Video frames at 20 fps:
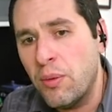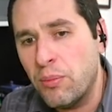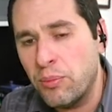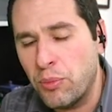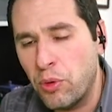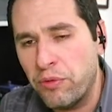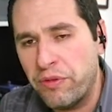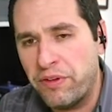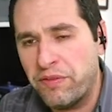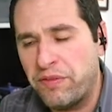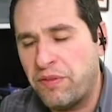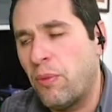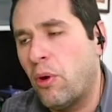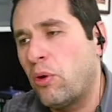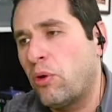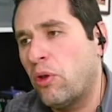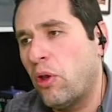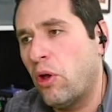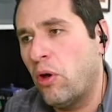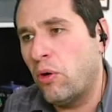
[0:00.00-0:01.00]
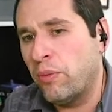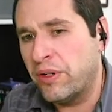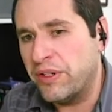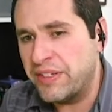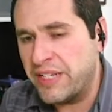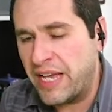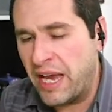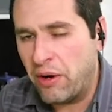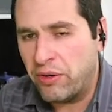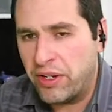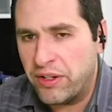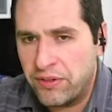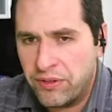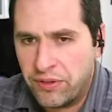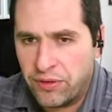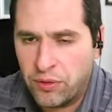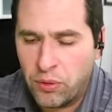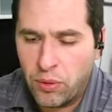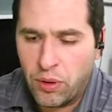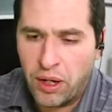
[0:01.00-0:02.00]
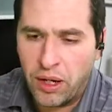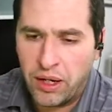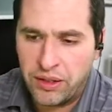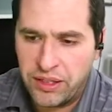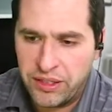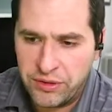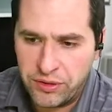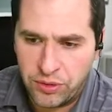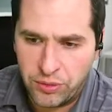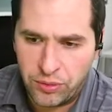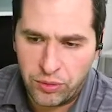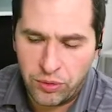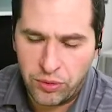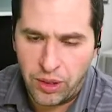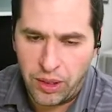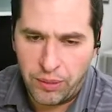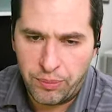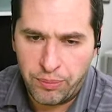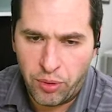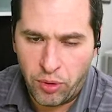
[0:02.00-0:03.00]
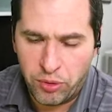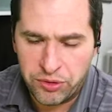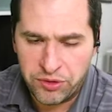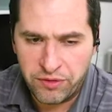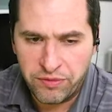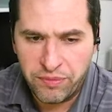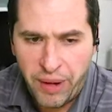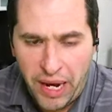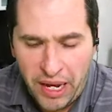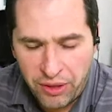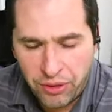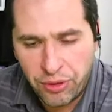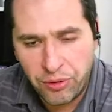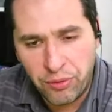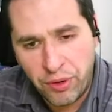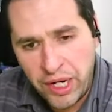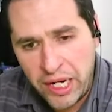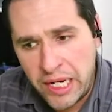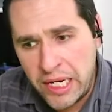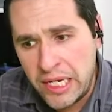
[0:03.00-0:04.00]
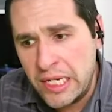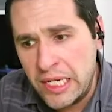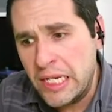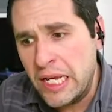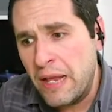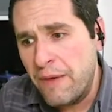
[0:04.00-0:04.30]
moving from Oklahoma down into uh, into uh, parts of PADD Three,